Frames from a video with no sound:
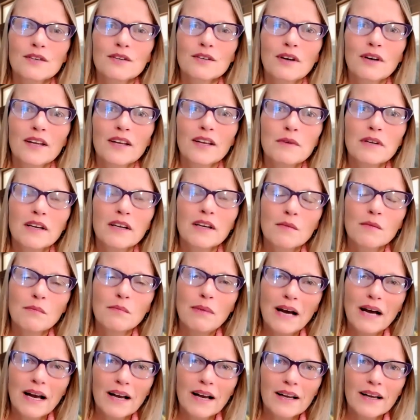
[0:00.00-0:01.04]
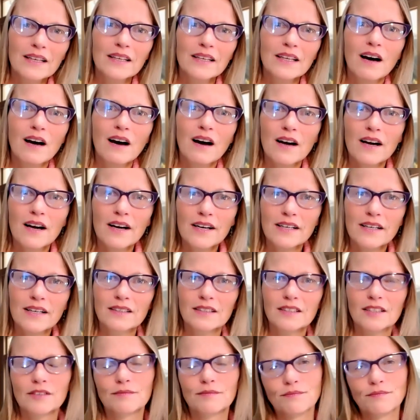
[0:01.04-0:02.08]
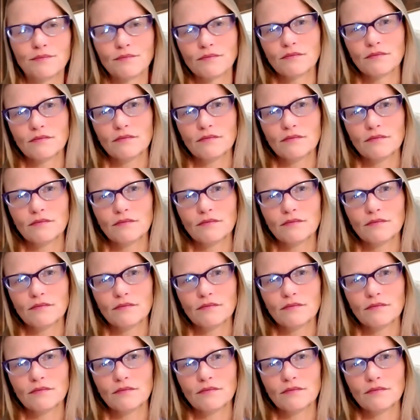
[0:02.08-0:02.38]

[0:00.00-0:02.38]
And so can we come back in the heart